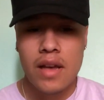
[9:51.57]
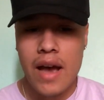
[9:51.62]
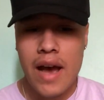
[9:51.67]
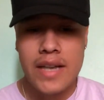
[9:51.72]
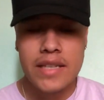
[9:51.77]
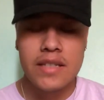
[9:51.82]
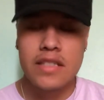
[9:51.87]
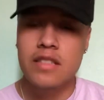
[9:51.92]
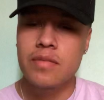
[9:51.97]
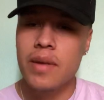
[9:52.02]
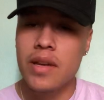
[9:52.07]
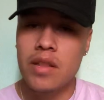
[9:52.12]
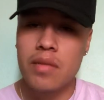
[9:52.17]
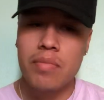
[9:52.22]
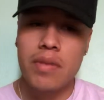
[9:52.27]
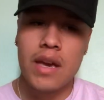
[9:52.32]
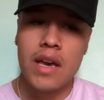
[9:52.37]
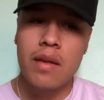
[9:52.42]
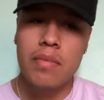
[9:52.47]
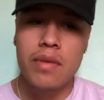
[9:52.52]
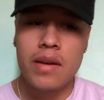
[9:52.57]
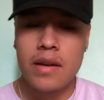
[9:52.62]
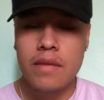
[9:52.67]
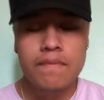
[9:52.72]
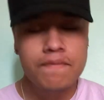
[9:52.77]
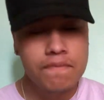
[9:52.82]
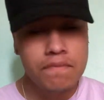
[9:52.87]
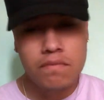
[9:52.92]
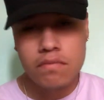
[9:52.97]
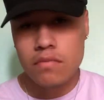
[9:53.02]
asking us about the baby.
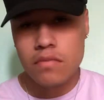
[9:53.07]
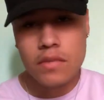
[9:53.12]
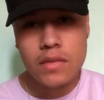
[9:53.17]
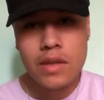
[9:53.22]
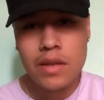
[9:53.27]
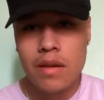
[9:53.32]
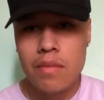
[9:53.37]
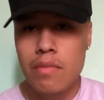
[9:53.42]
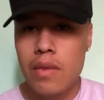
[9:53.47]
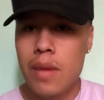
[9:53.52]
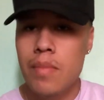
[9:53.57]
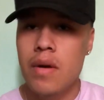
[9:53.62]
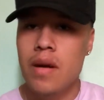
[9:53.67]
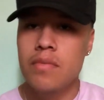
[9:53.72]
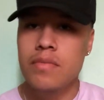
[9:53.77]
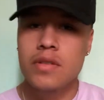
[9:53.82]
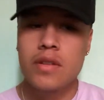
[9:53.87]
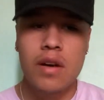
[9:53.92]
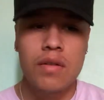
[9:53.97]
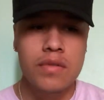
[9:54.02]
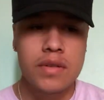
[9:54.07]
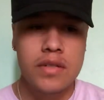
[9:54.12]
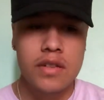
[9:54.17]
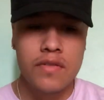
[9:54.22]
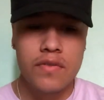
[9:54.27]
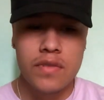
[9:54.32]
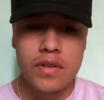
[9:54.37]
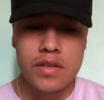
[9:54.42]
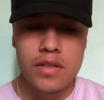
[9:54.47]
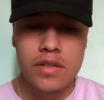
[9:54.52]
My mom's always
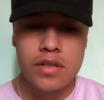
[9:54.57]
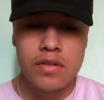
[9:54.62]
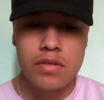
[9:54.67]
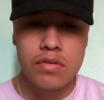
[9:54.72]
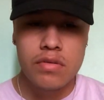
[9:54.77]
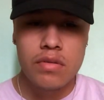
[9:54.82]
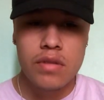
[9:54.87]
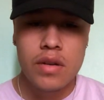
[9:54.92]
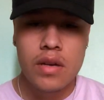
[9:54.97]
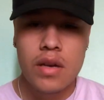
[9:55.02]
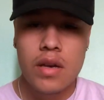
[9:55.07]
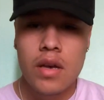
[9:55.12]
there for us too.